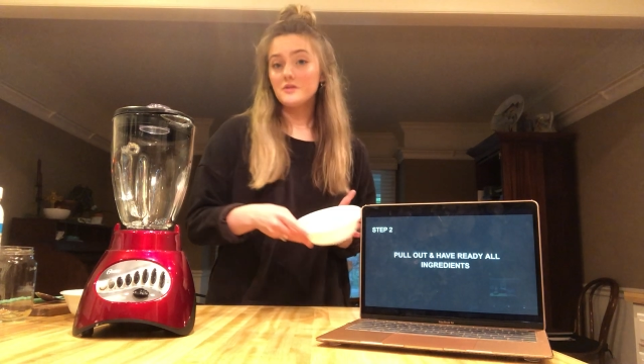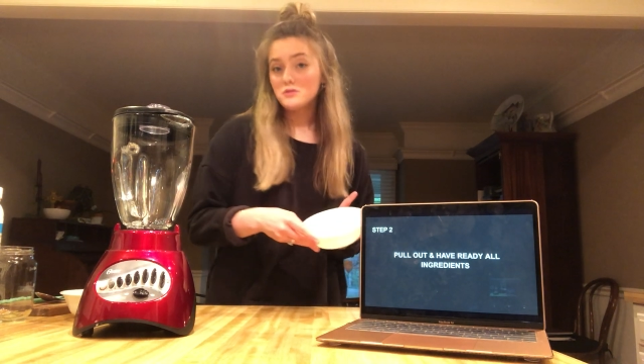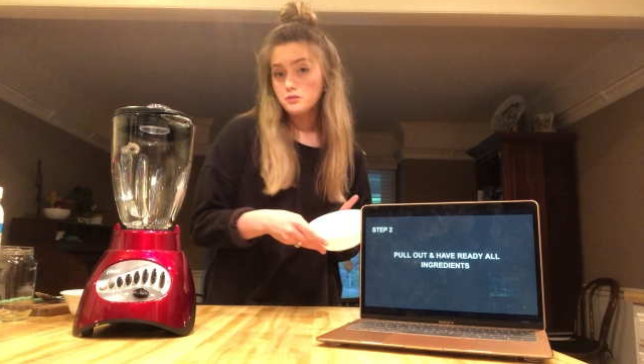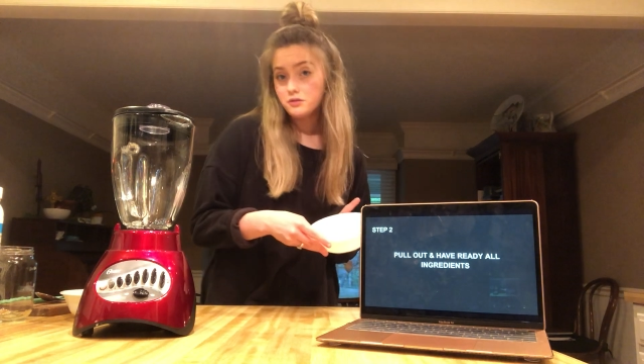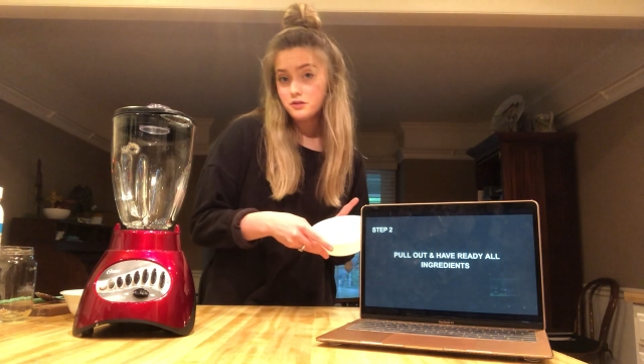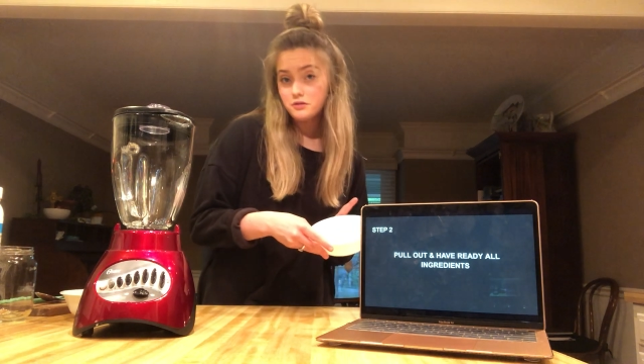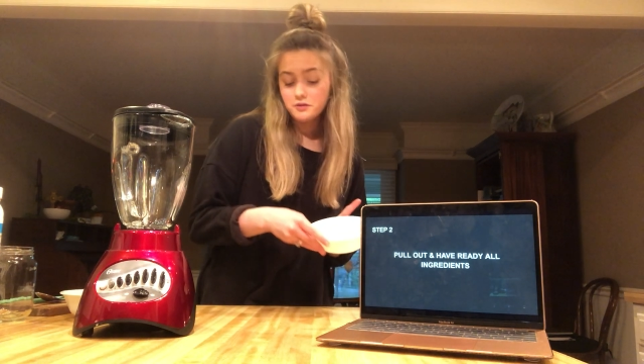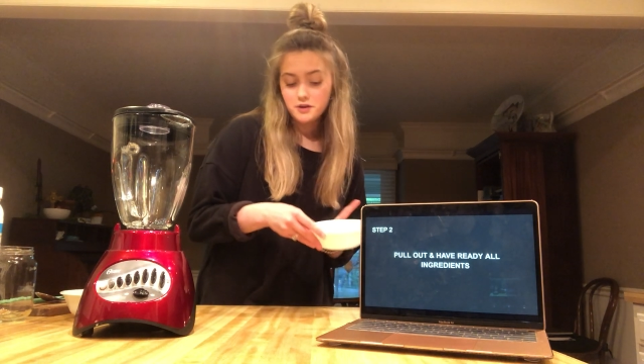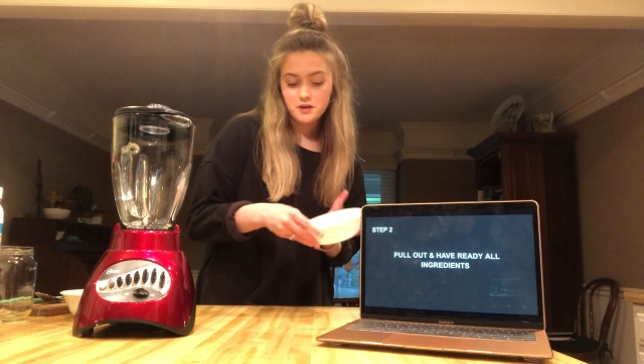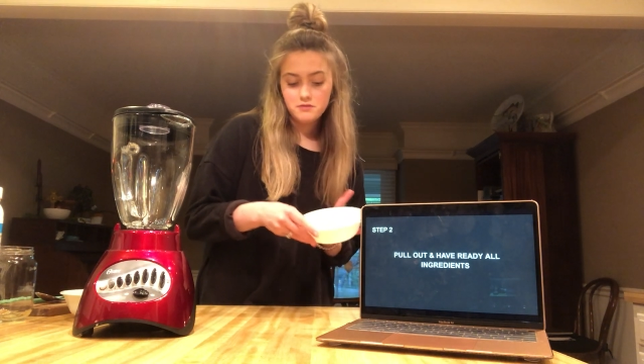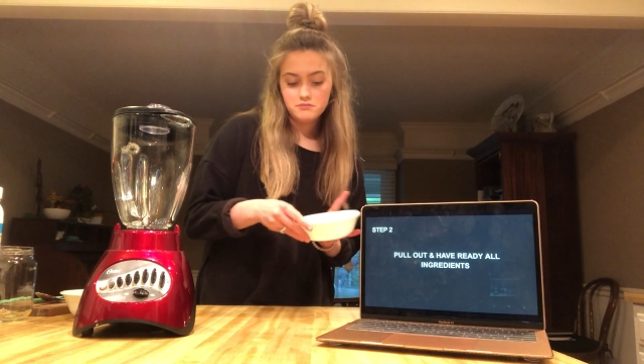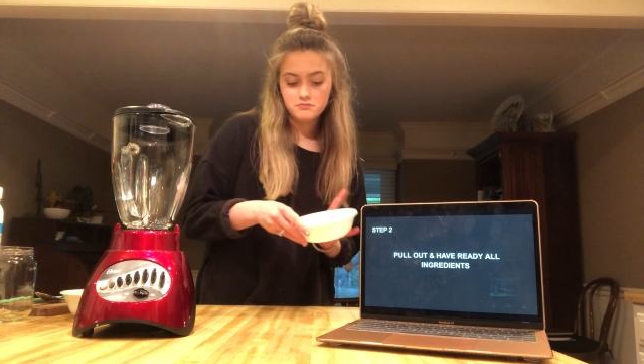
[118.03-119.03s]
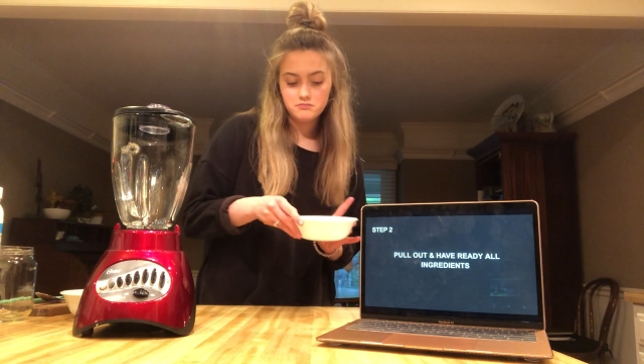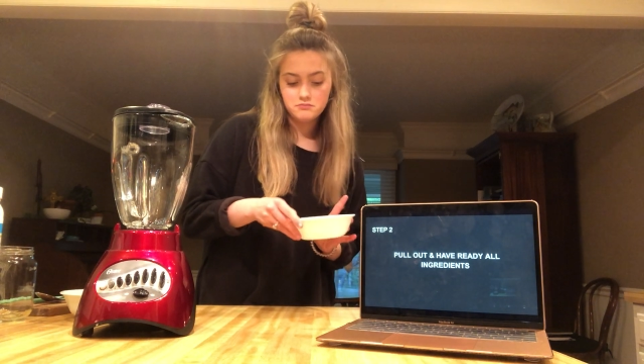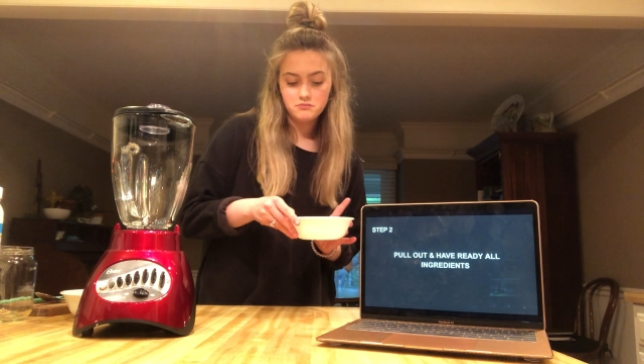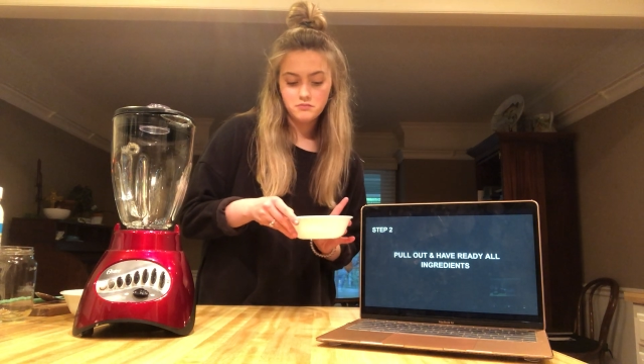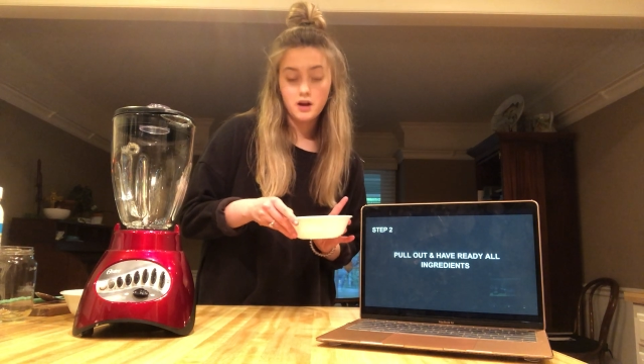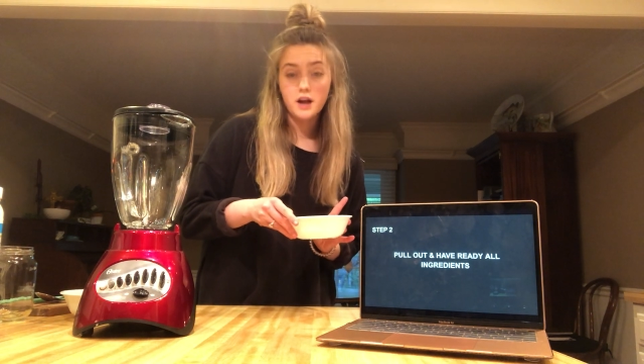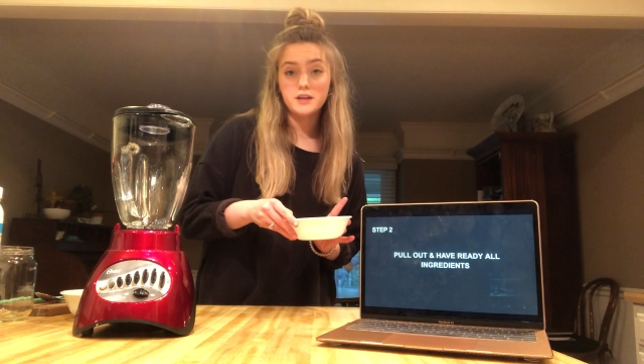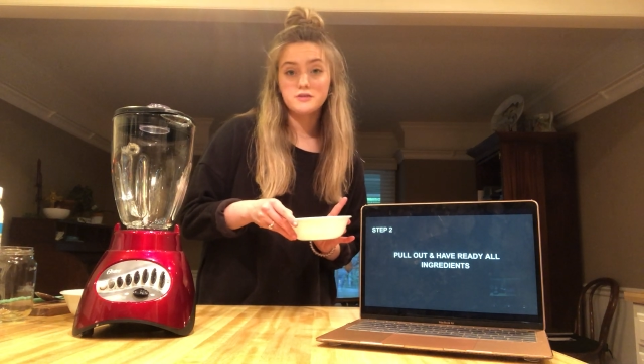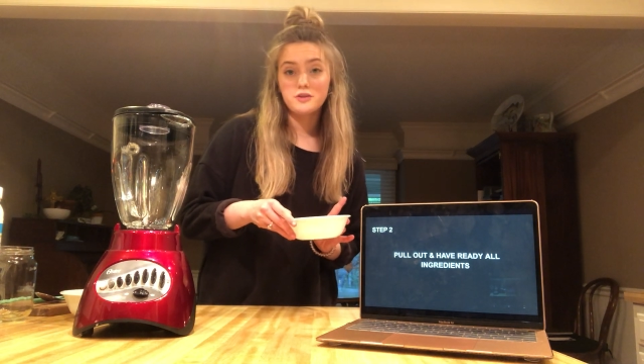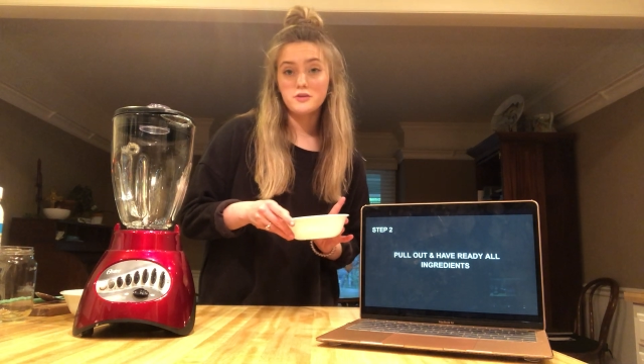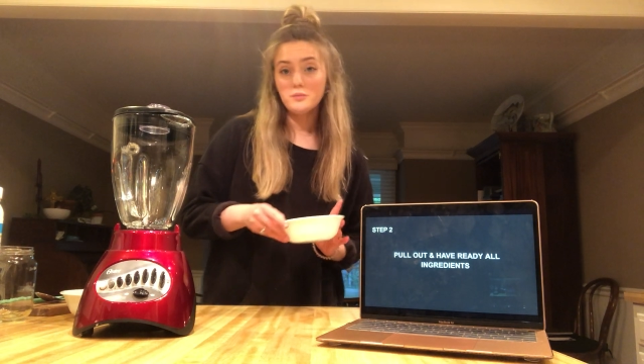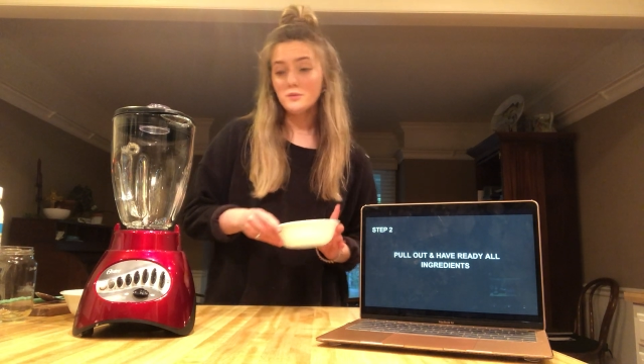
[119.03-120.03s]
2 to 3 ice
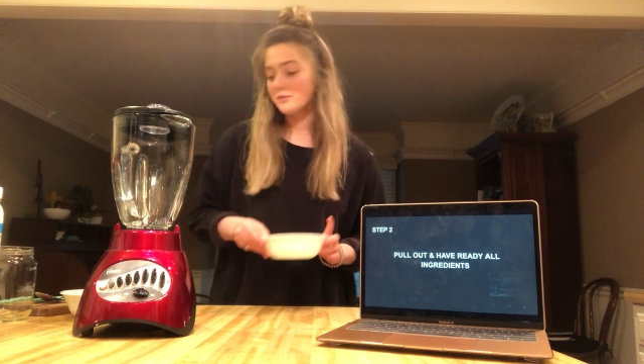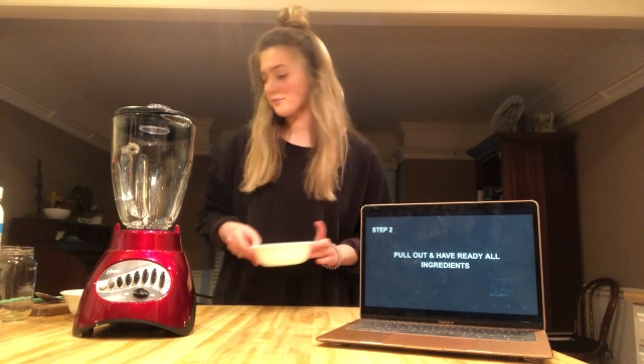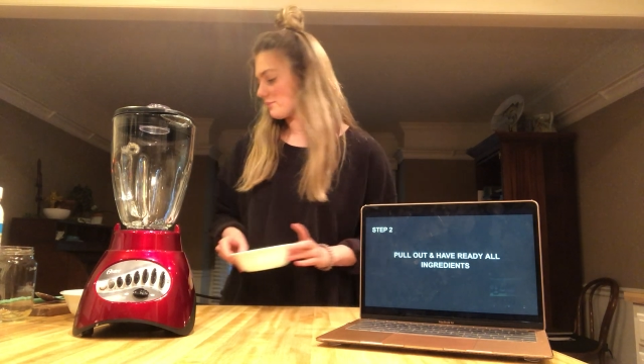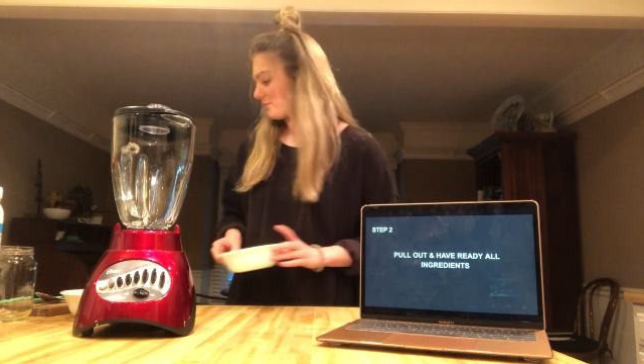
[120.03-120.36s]
cubes.